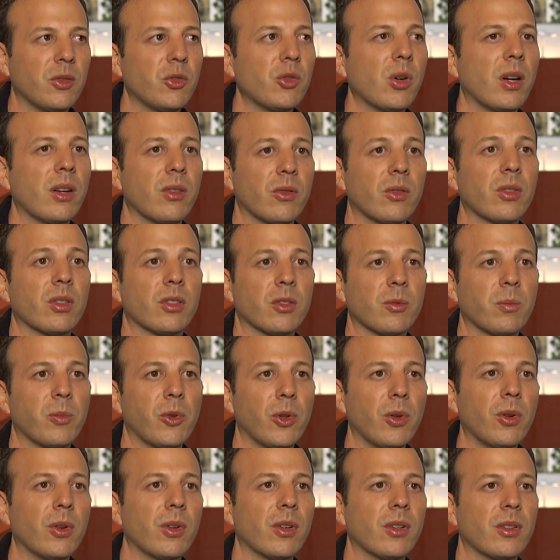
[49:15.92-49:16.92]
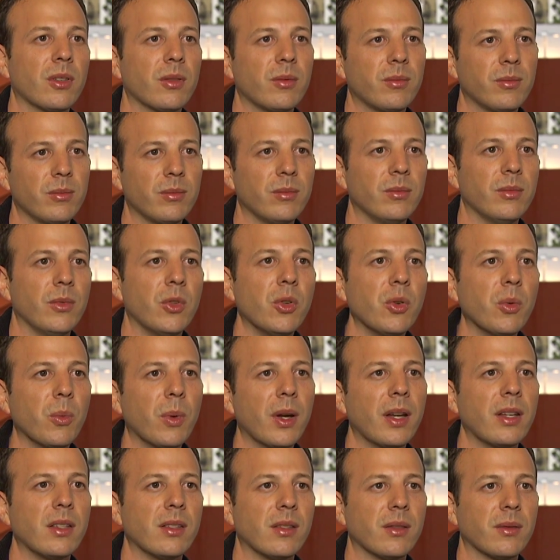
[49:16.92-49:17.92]
trying to explore new
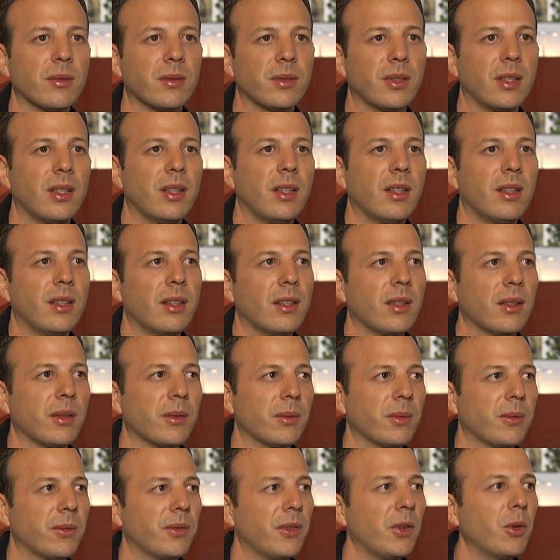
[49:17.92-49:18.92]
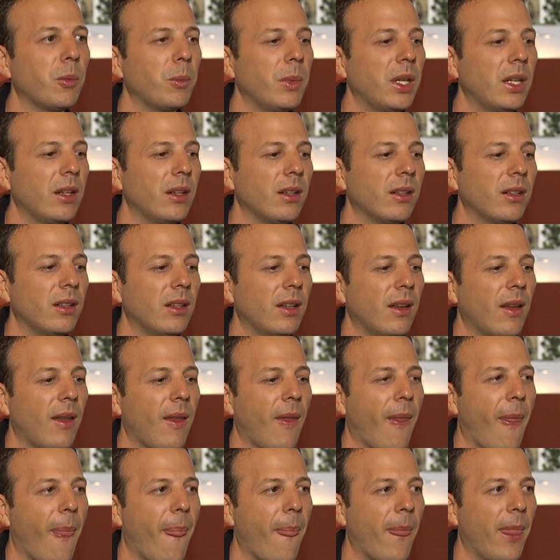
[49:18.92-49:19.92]
ways of filming
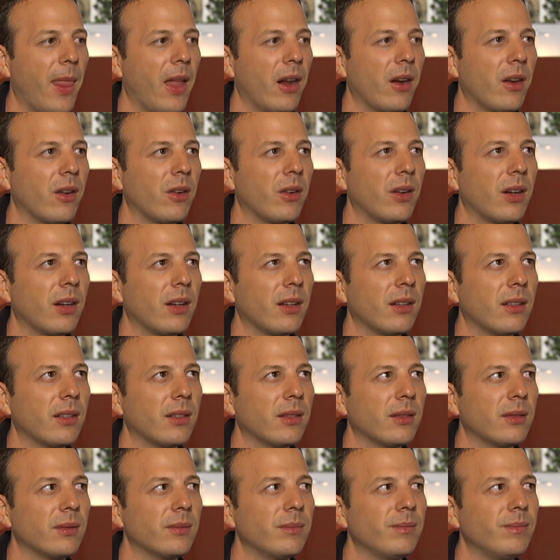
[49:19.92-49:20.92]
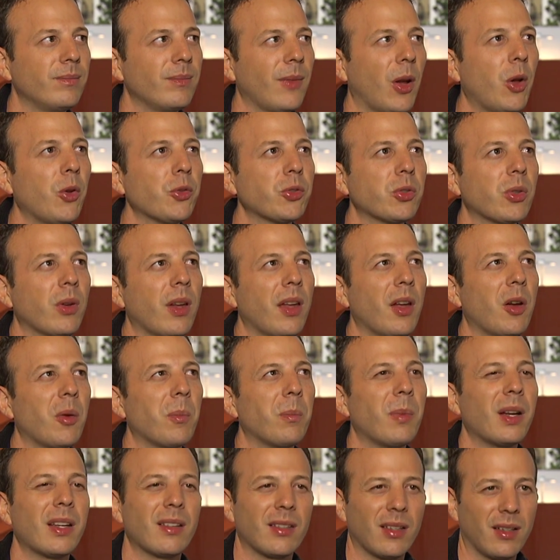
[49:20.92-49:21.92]
that are also
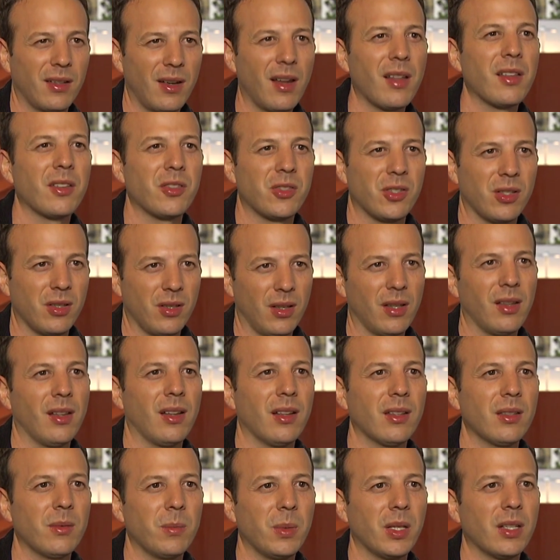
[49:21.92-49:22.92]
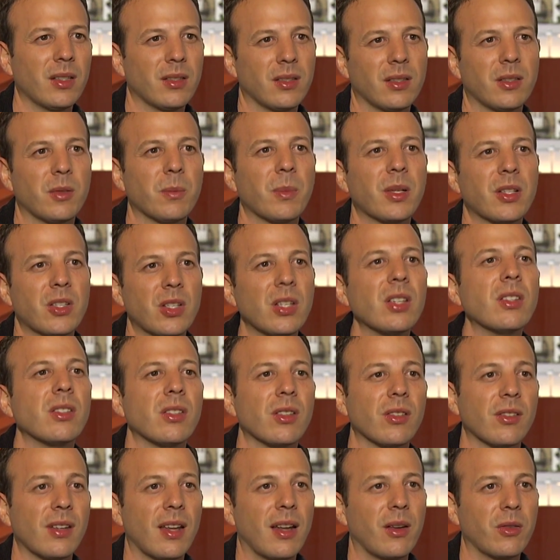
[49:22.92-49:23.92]
helped by technology a lot, because it's much
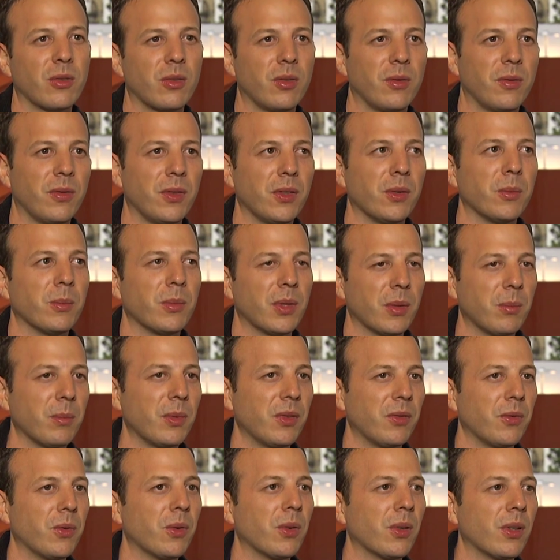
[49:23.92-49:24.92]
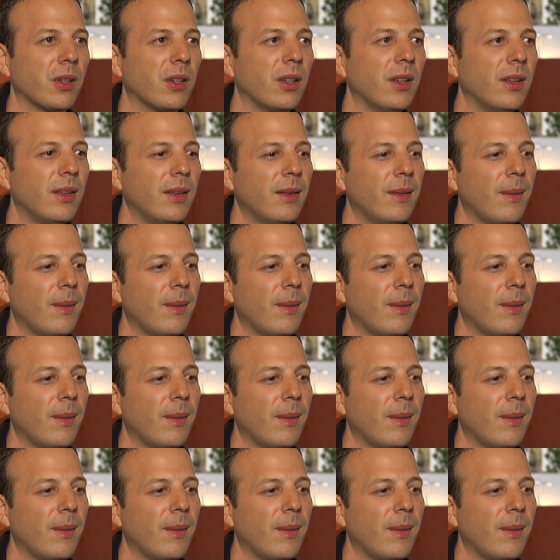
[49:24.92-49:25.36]
easier now to film than before.